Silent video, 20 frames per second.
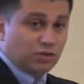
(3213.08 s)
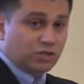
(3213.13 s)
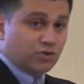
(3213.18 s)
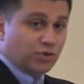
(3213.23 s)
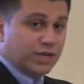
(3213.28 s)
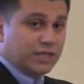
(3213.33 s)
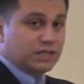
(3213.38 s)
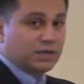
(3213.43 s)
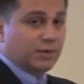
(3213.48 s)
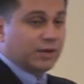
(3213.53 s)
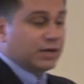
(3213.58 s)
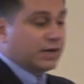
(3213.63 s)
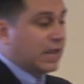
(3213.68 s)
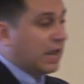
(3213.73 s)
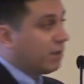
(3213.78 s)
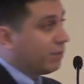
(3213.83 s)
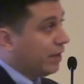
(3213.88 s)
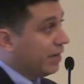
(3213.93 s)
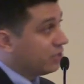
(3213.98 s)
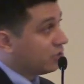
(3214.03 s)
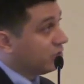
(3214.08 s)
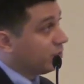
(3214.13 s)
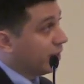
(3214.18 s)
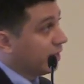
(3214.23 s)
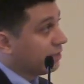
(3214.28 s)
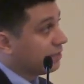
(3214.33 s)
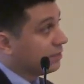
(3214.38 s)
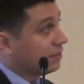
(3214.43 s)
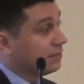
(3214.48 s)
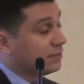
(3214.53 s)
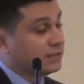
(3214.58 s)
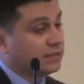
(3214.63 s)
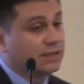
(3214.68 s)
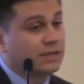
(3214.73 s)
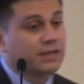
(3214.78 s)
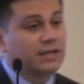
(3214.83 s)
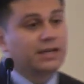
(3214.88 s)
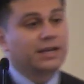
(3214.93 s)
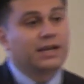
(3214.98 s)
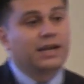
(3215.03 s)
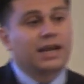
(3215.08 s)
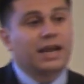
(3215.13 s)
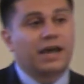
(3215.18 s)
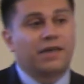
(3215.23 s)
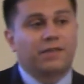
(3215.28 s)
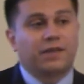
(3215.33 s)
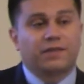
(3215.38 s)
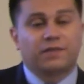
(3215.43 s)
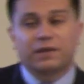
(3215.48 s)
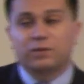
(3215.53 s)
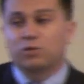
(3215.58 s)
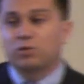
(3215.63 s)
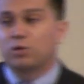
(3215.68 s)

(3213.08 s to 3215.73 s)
or treat them on an outpatient basis, and then they